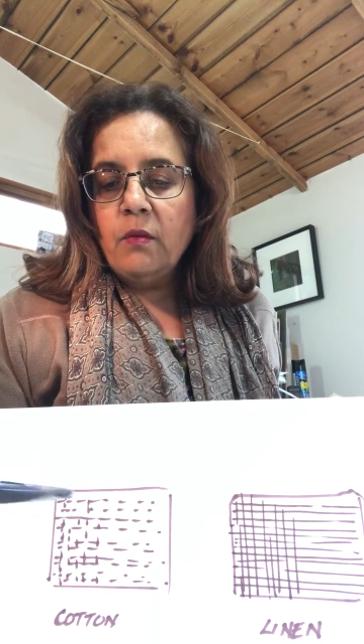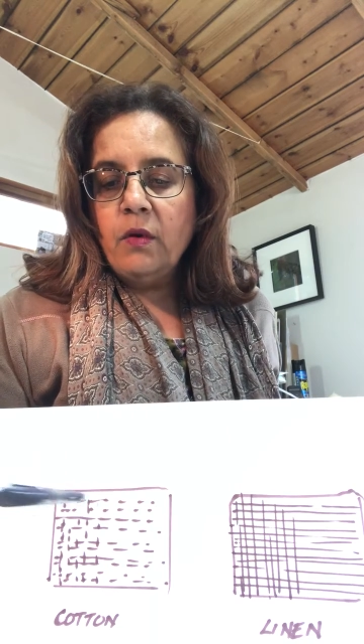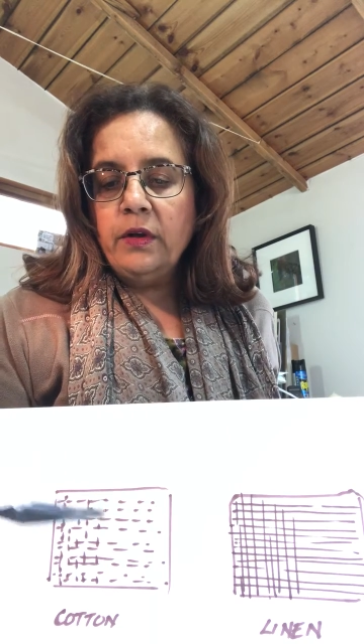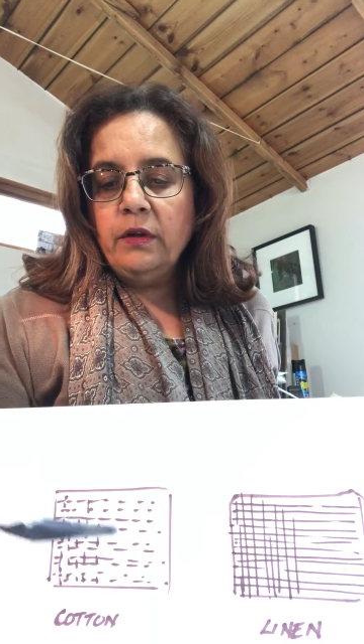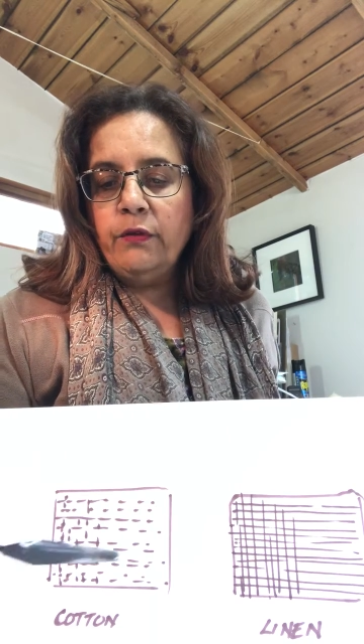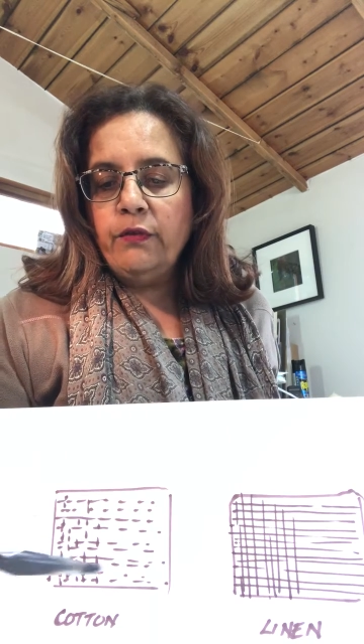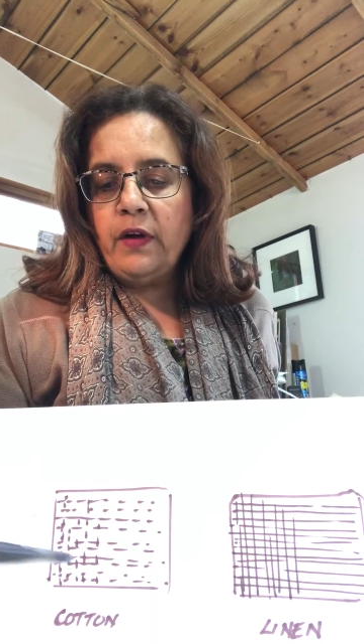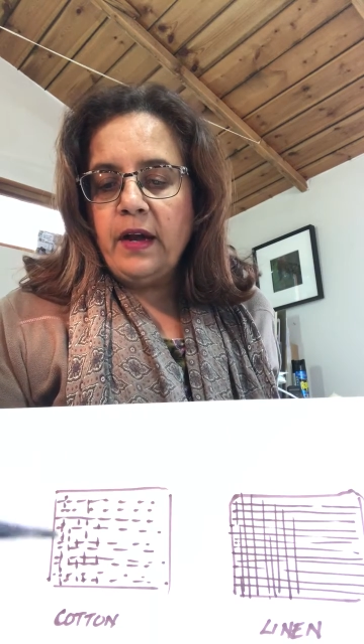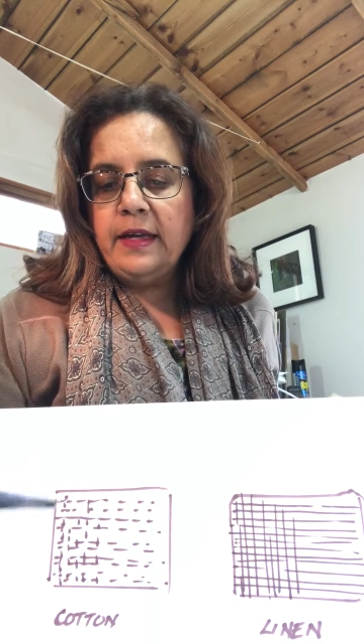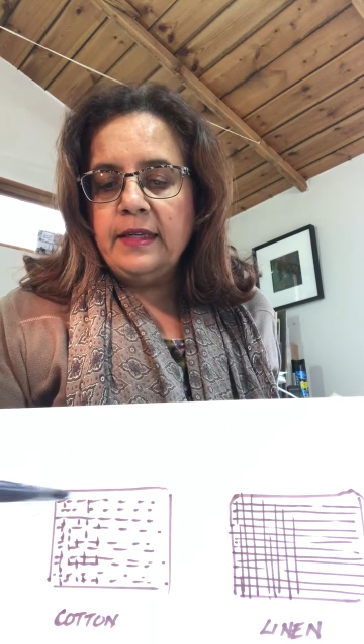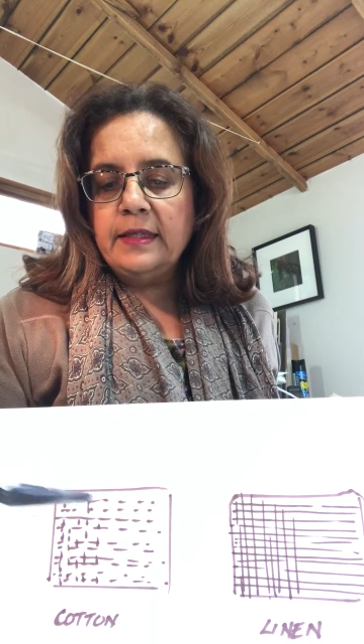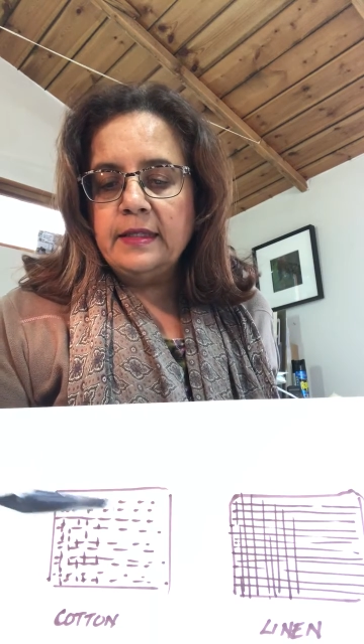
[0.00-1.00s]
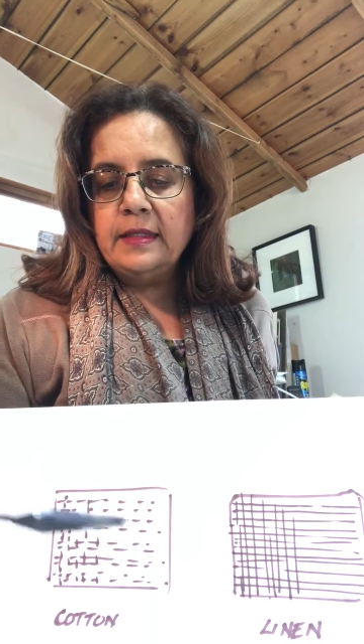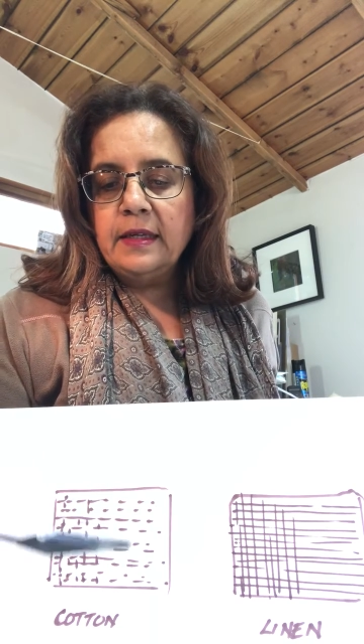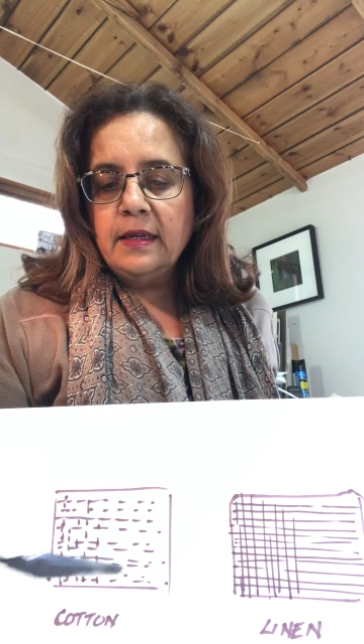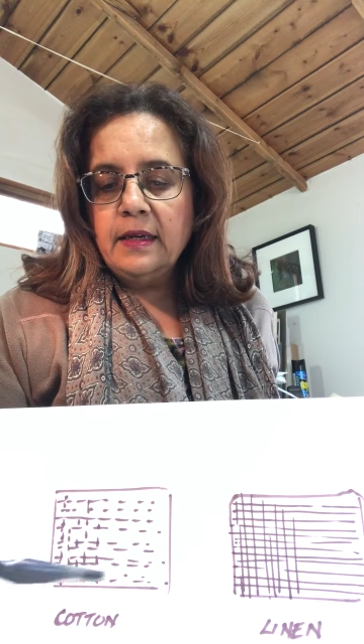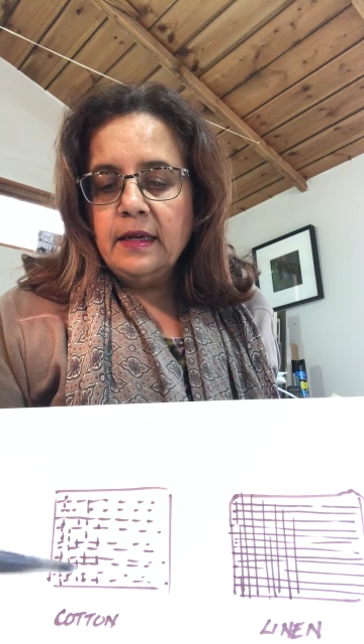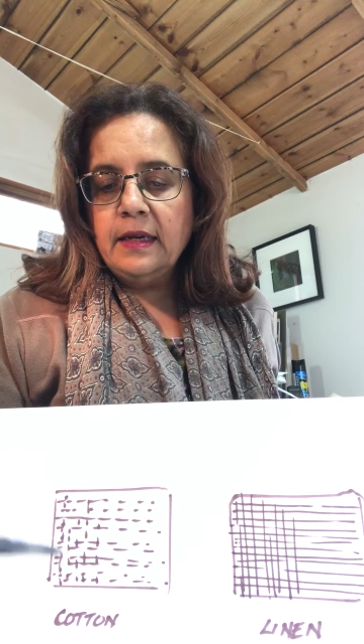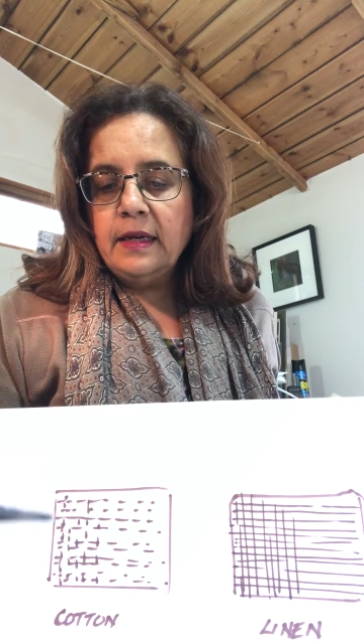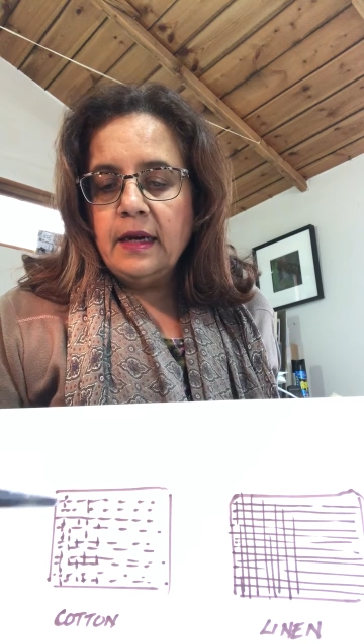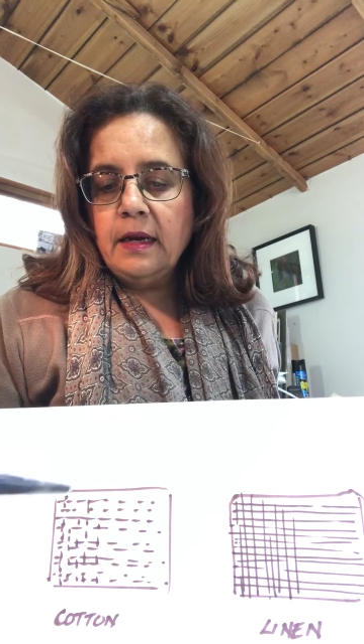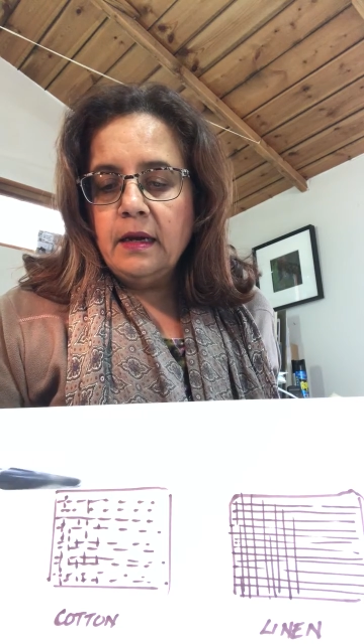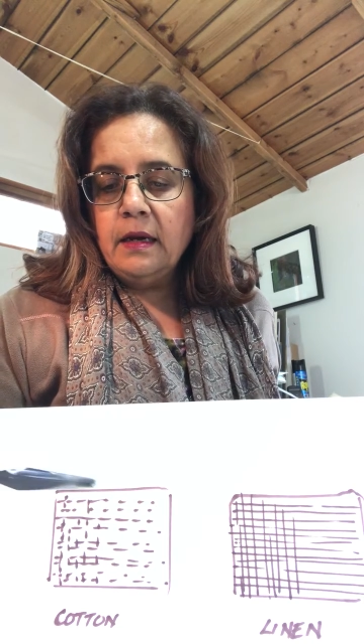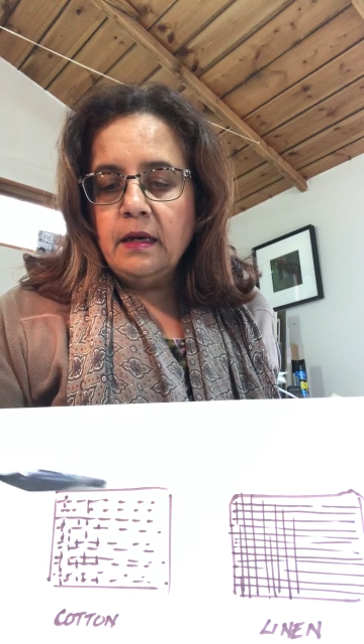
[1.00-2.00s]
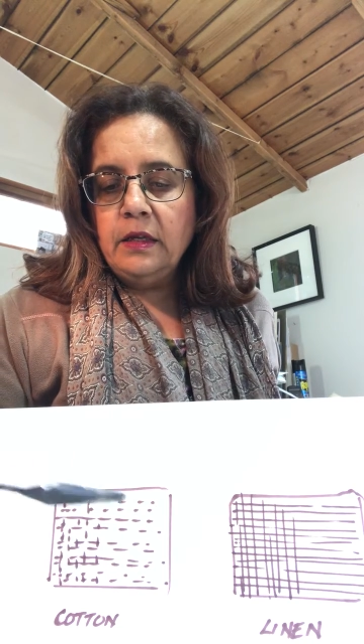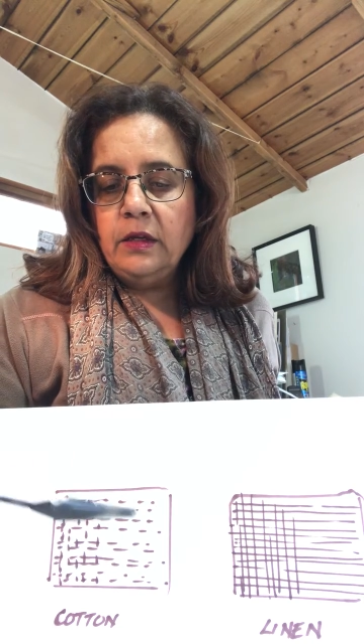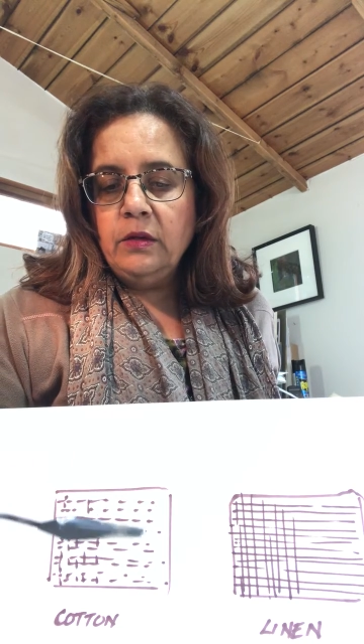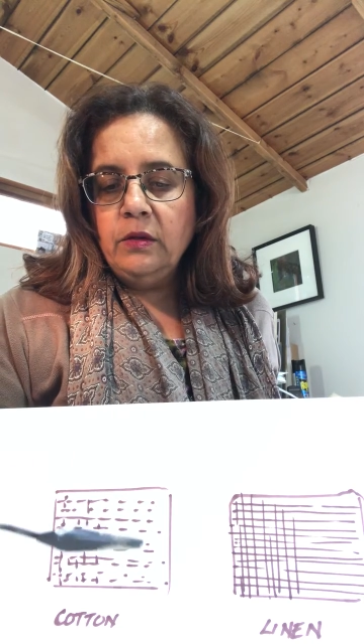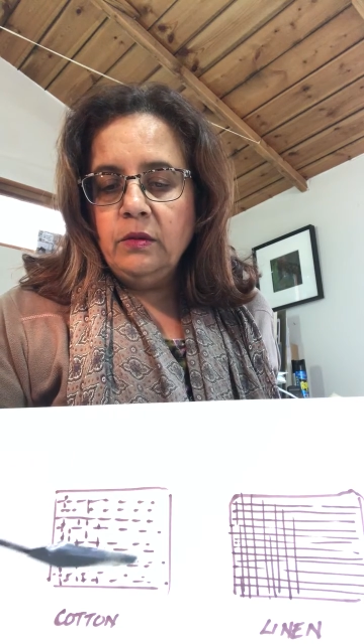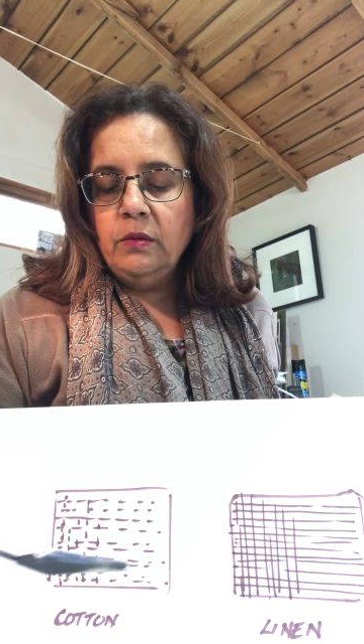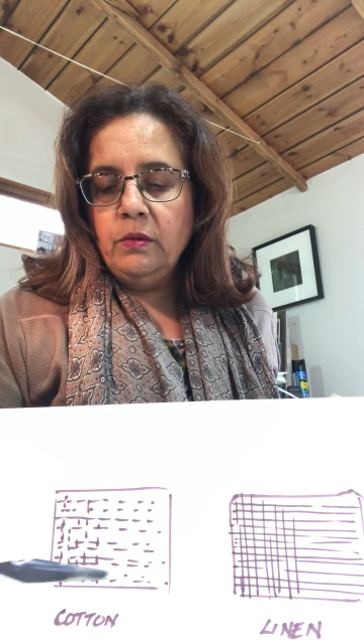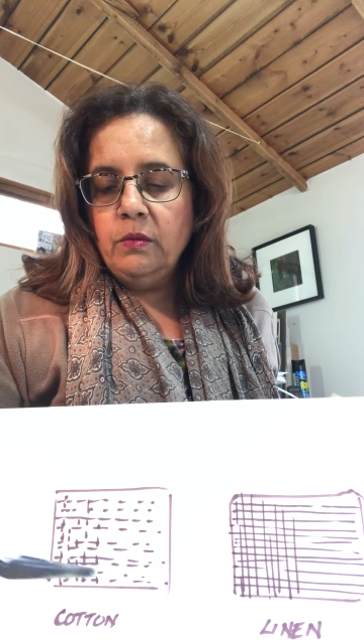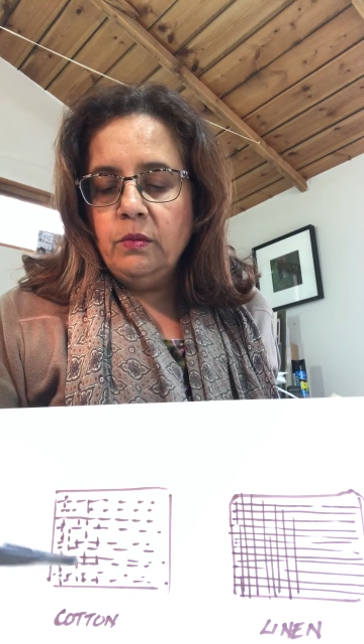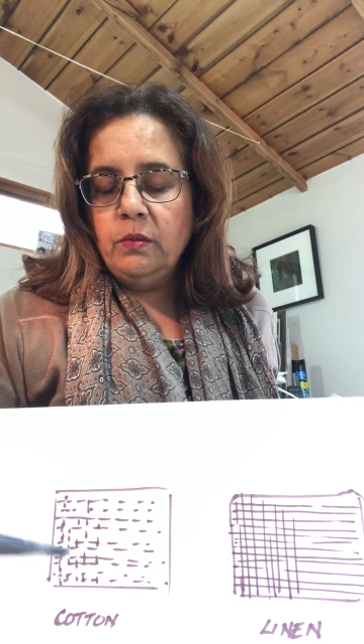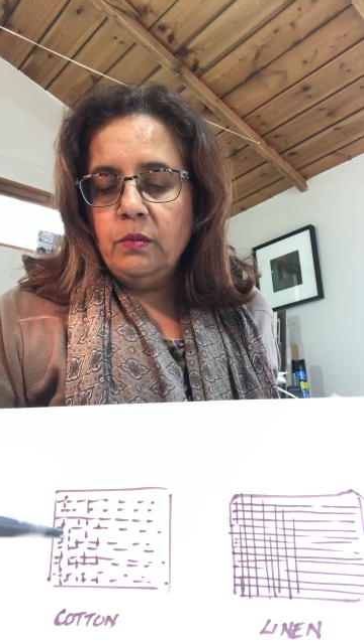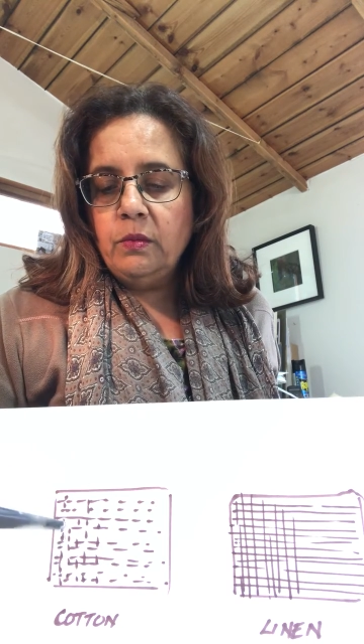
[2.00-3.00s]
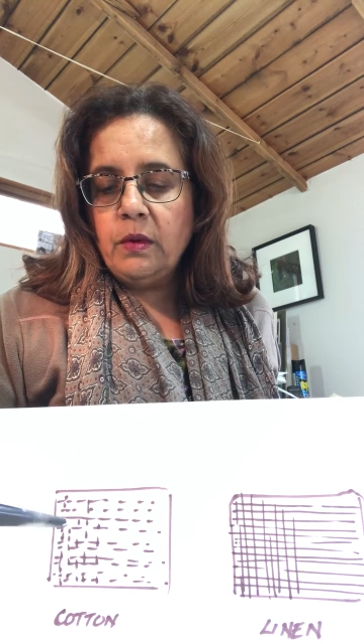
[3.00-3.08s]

what you'll find is you